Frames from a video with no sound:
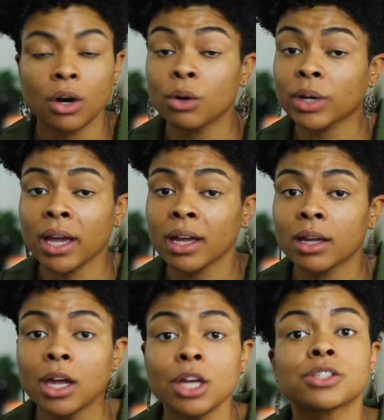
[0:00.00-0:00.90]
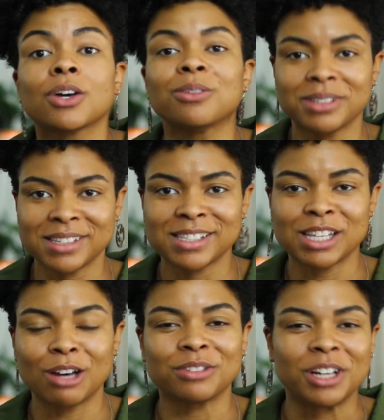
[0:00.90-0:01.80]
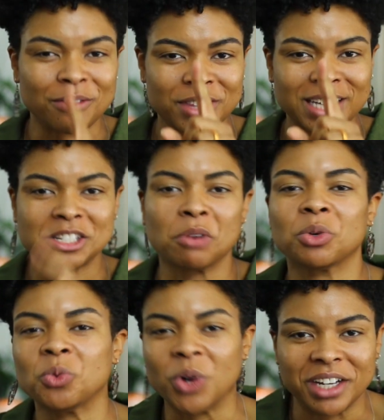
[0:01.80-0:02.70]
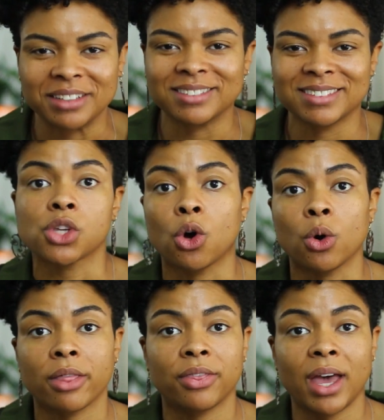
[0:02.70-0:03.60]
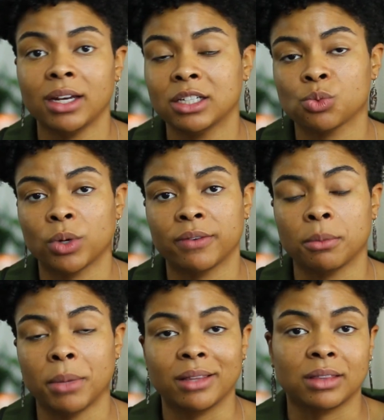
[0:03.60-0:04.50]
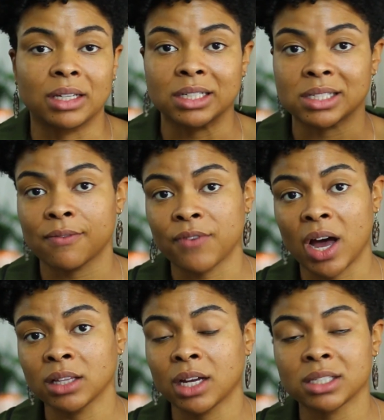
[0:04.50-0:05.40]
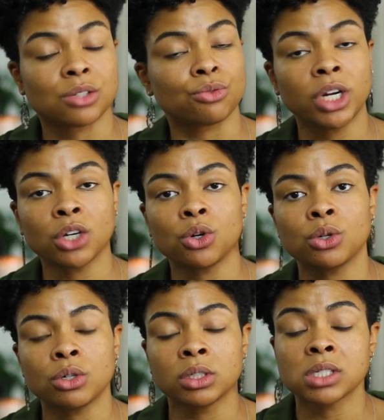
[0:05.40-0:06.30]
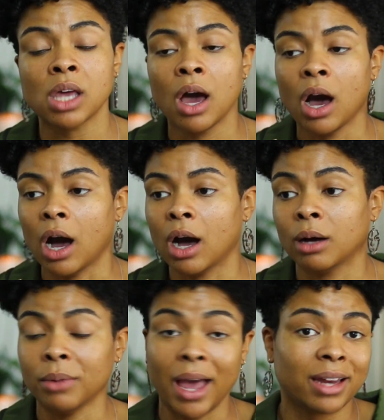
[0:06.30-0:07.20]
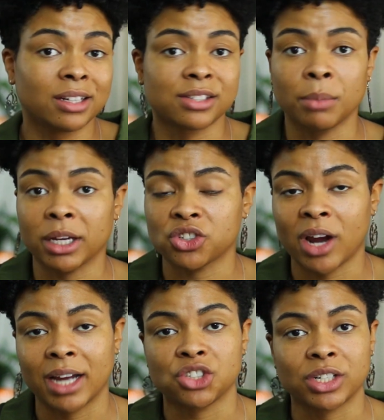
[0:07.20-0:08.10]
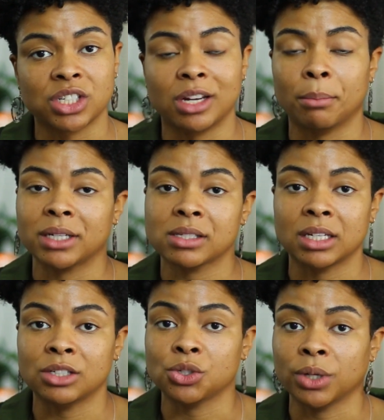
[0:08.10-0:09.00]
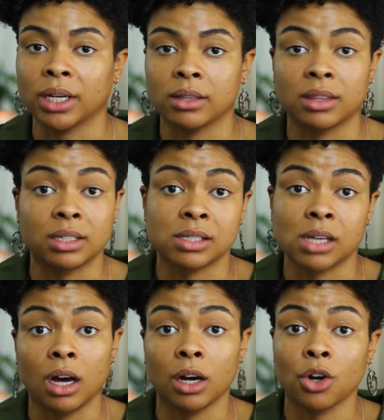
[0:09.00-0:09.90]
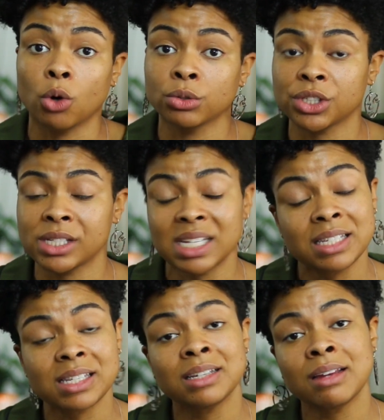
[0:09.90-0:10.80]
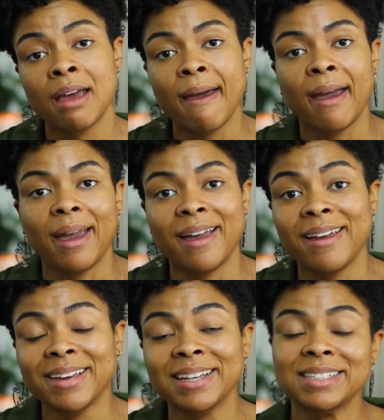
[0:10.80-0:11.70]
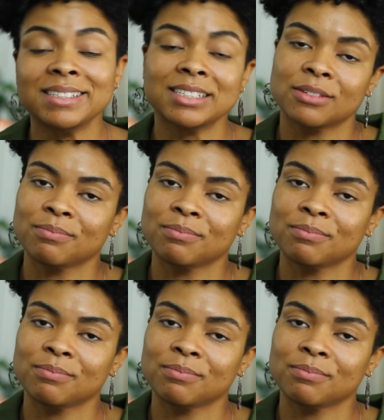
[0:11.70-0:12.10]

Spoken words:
Okay? So self-love, that's number 1. So that is one of the main things. Fine lines and wrinkles, adding some extra hydration in my skin during this colder season, and